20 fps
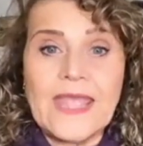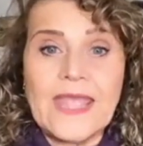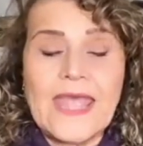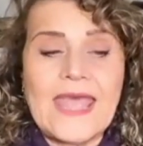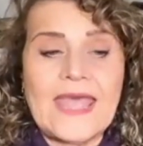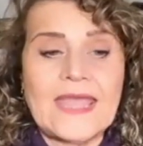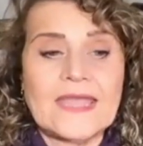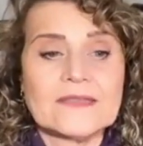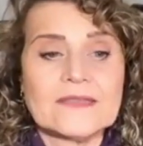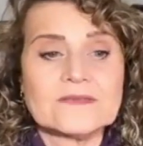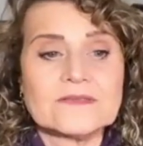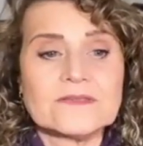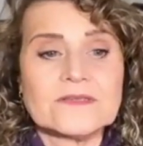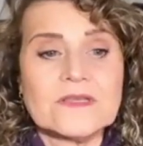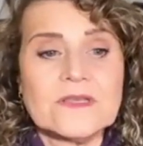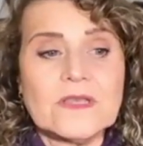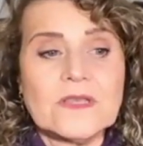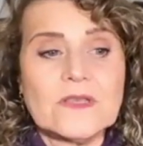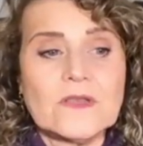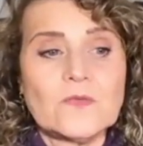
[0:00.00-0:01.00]
And
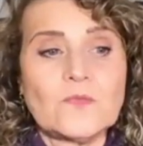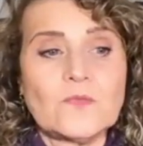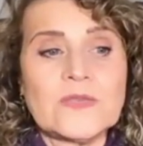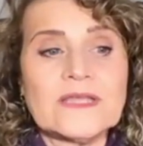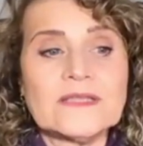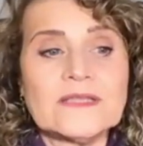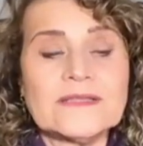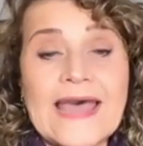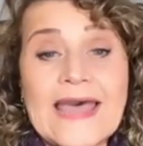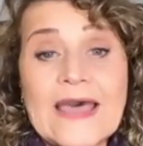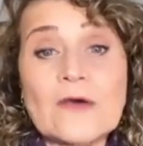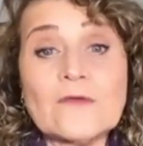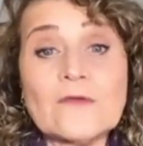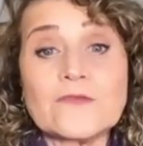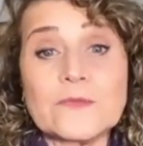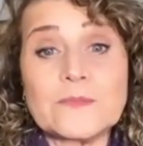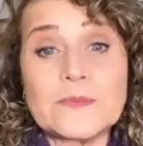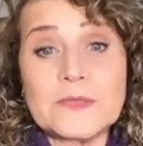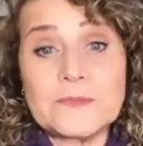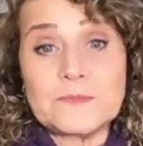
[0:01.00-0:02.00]
we allow
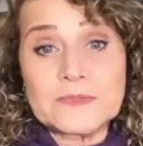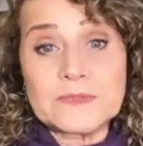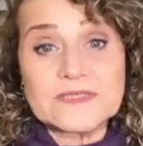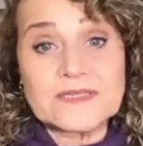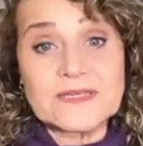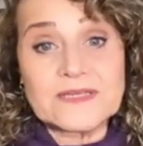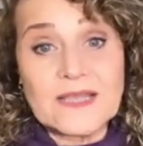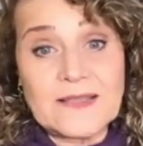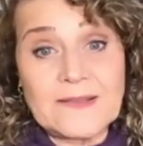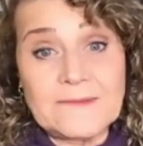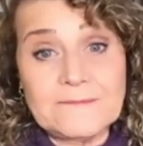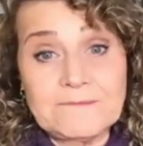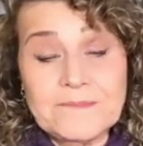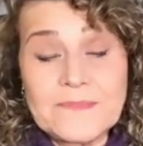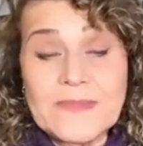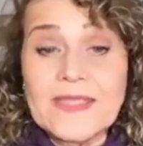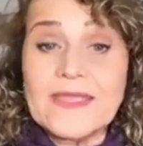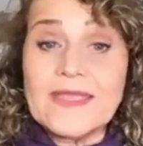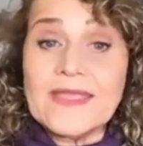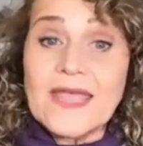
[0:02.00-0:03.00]
for people to come
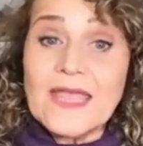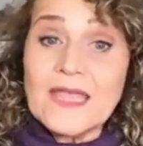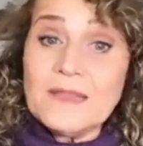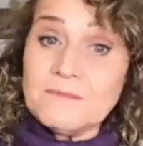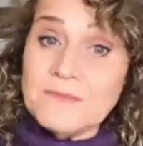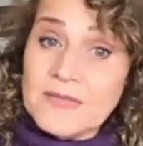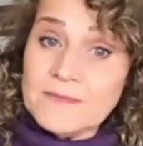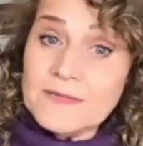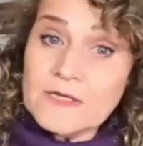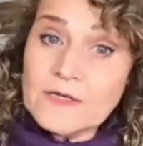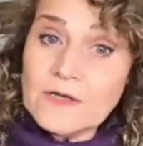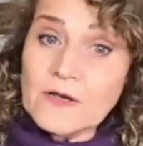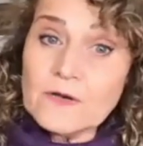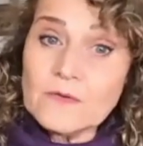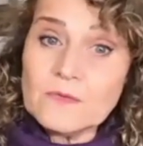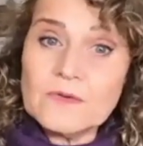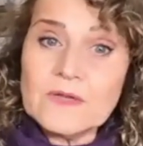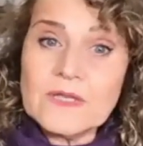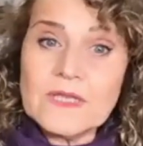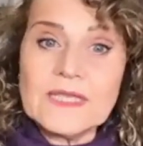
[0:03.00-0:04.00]
and maybe
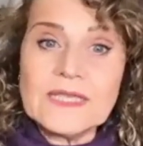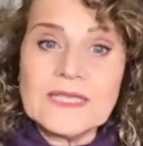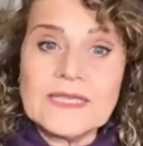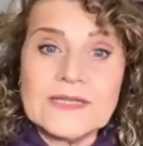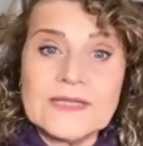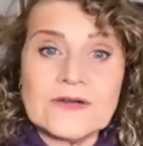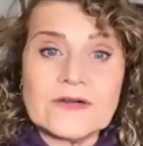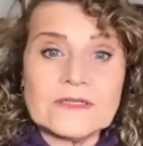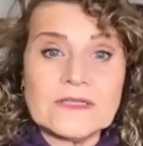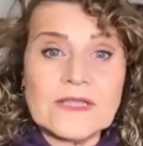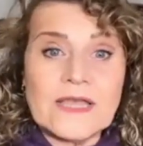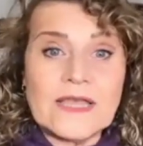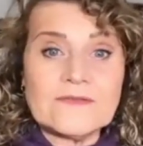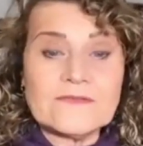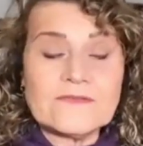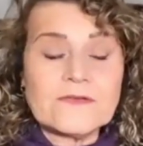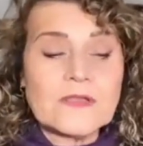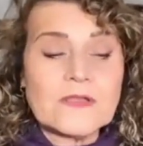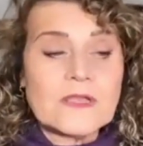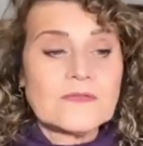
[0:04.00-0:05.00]
go in our
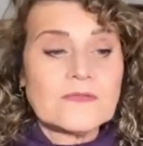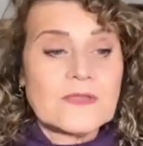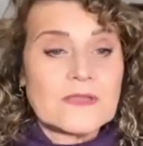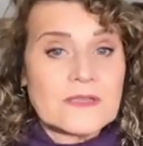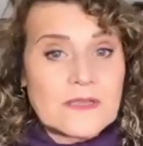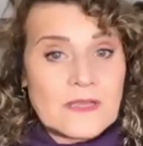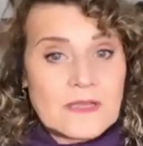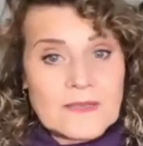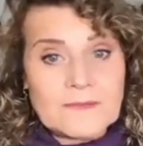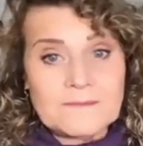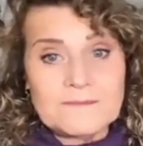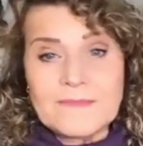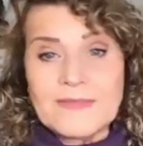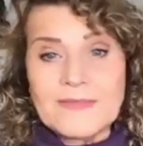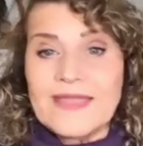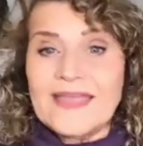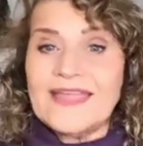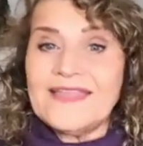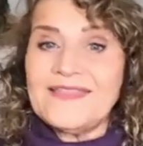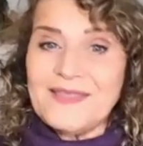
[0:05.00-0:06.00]
life. They come
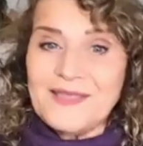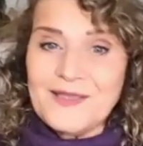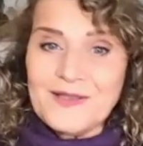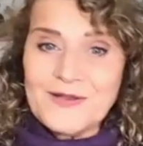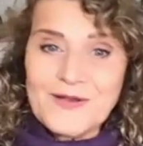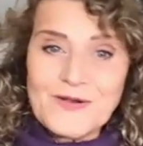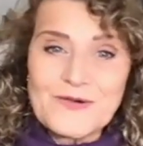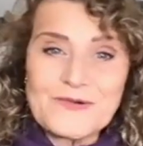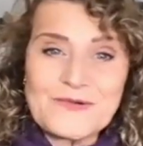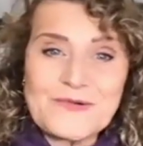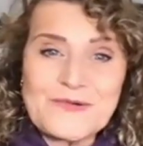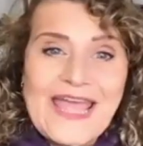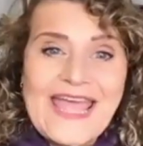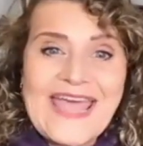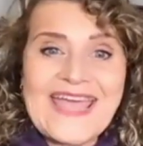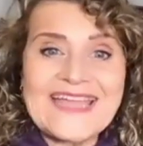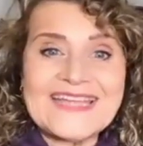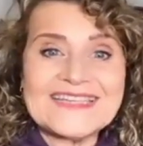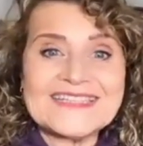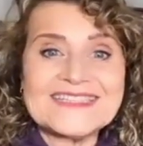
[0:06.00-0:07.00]
and they go.
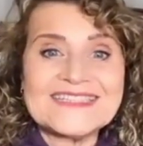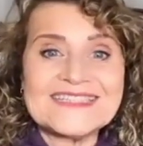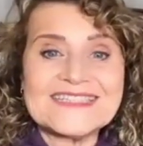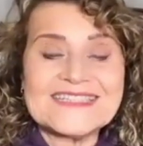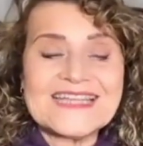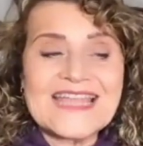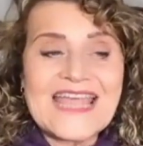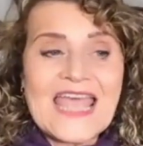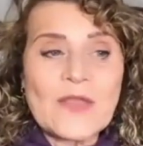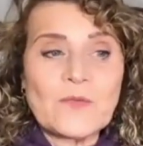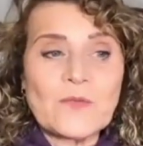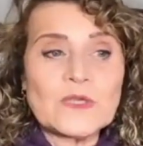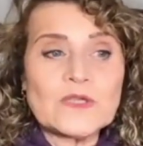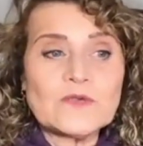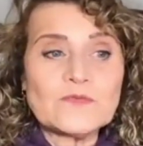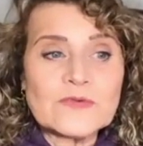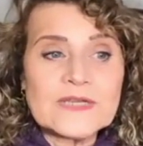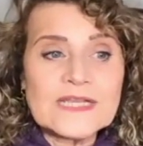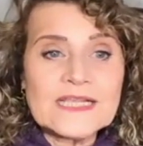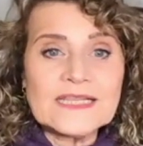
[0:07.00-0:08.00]
And, and we
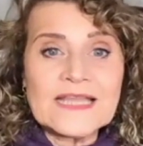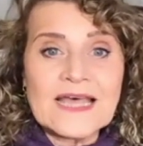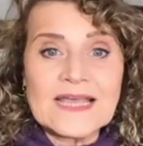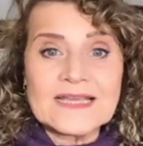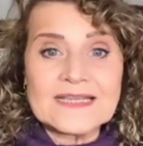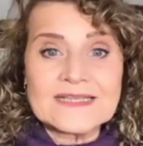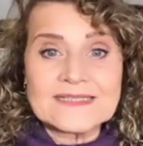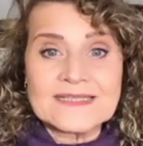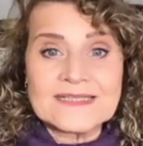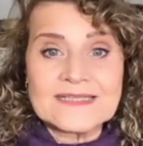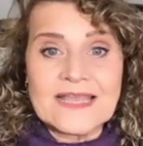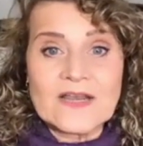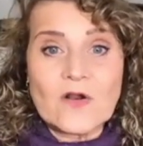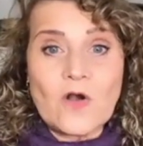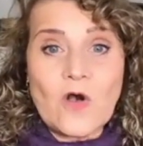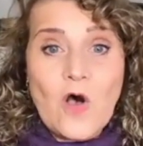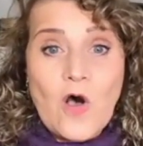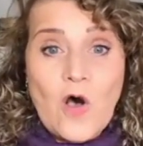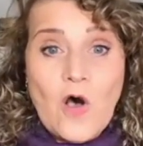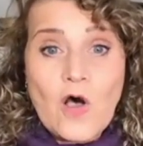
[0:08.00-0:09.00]
realize that
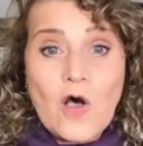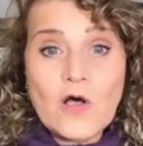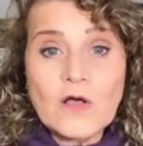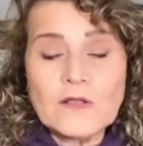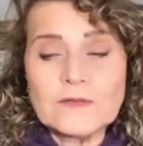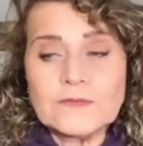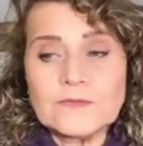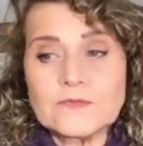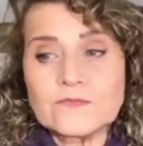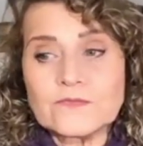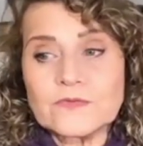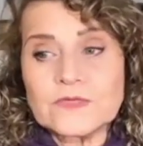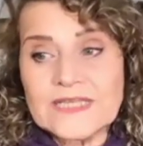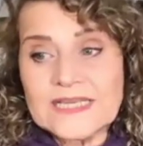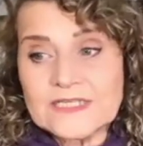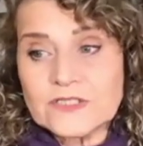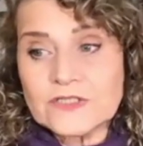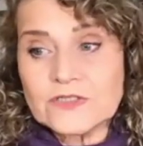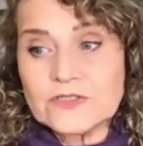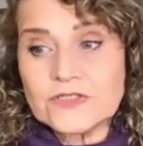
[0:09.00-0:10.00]
all
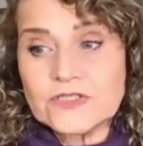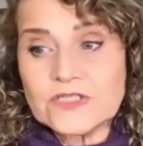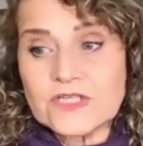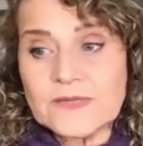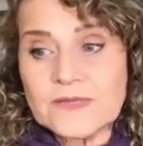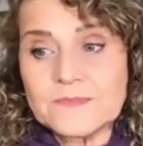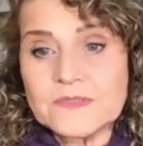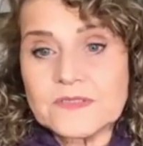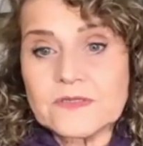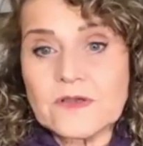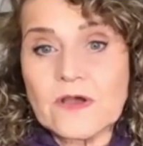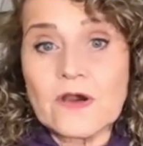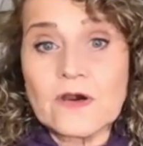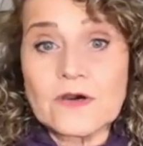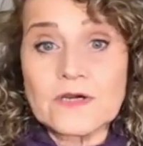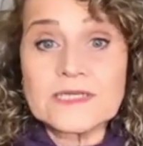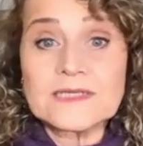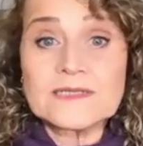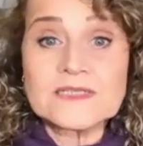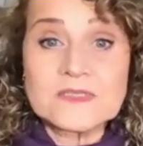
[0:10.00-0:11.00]
relationships
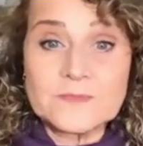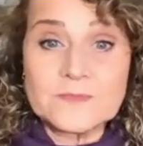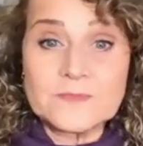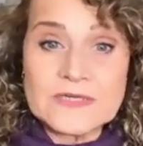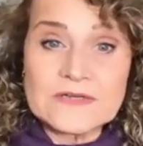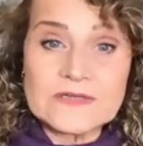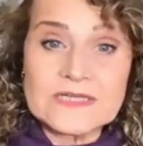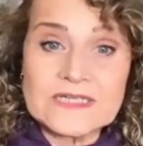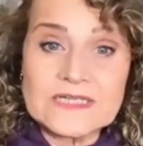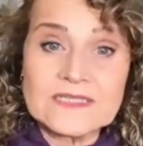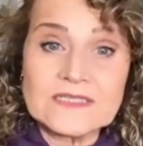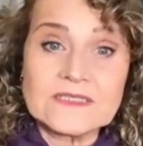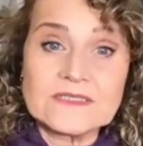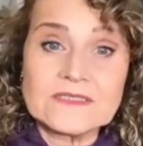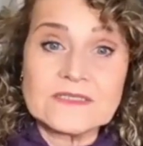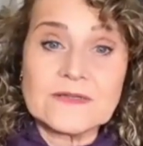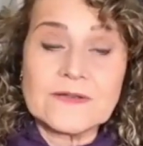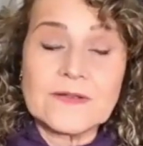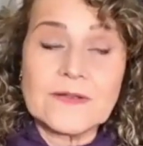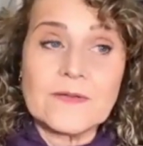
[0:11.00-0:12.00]
are an
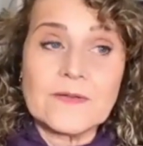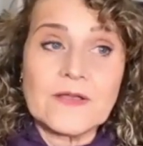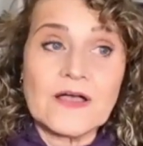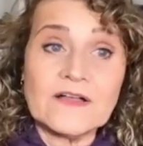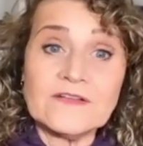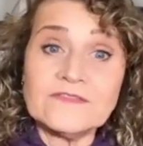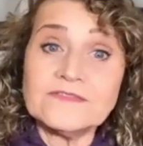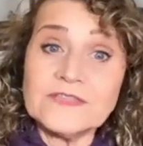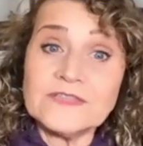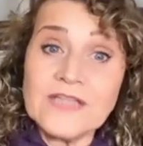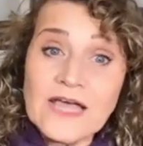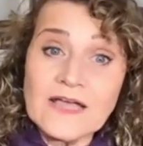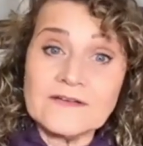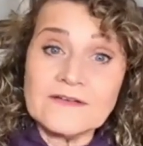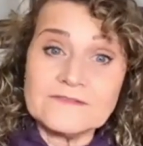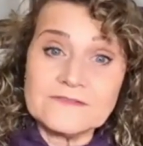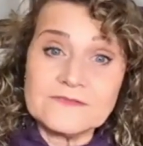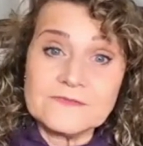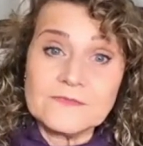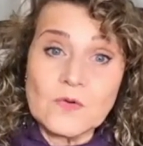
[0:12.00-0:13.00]
experience of
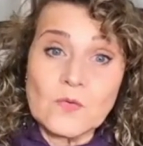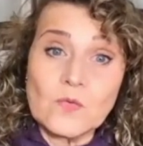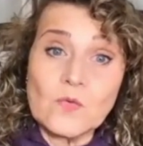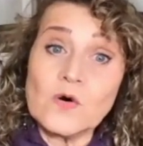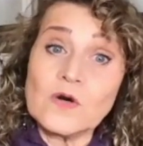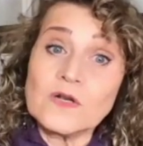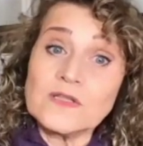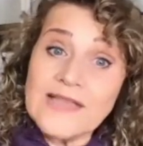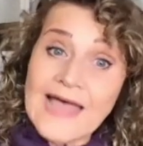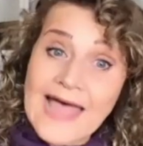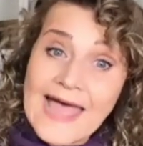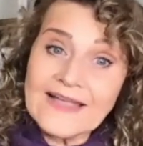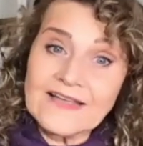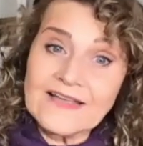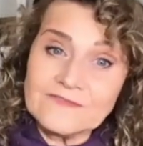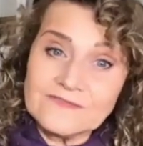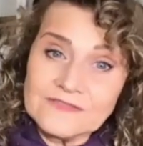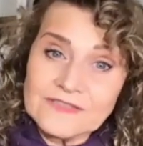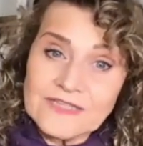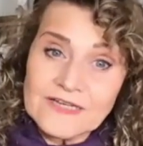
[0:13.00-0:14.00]
love or lack
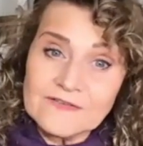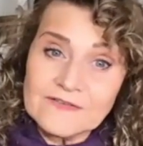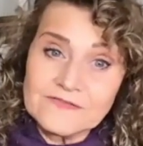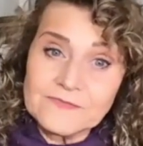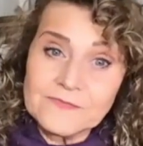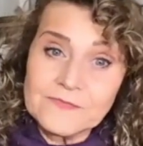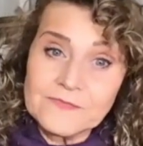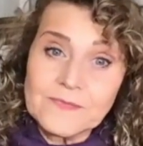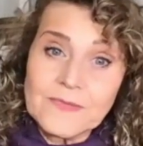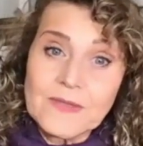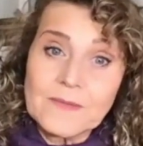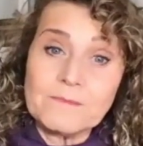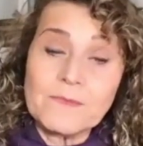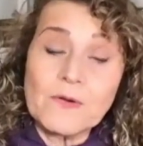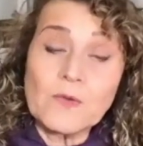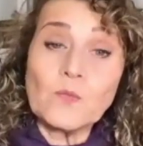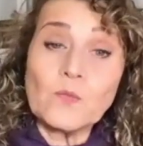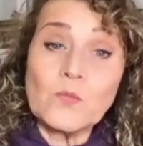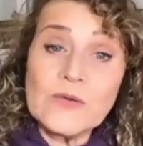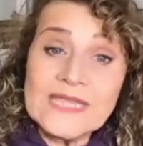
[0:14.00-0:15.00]
of love,
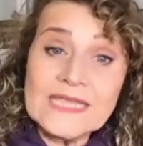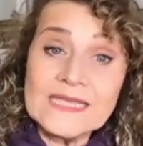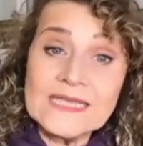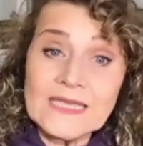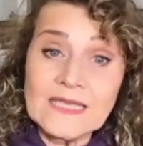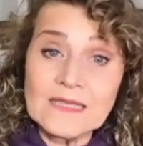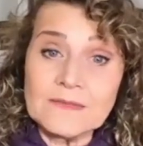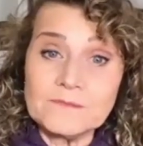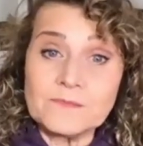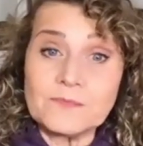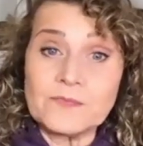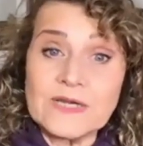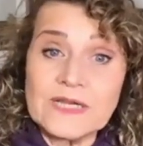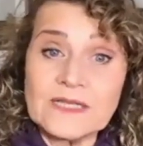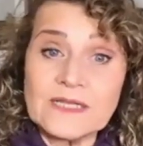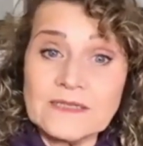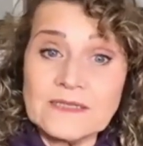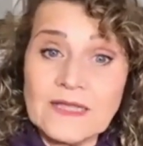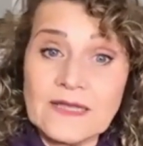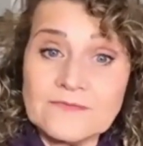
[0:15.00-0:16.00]
but we can
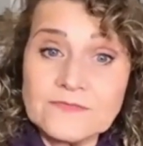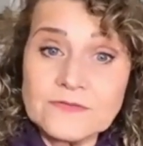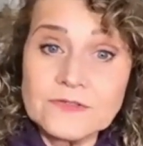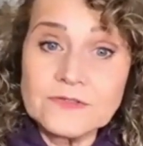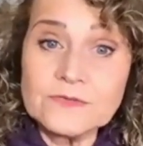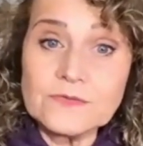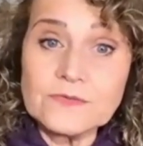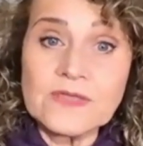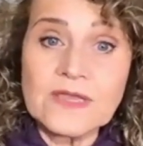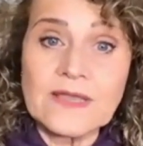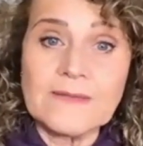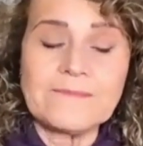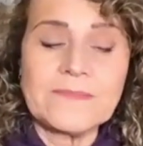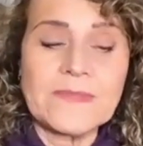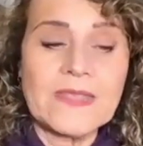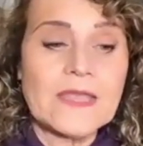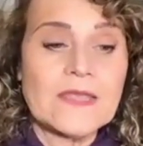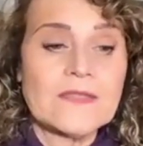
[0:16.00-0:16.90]
bring love to them.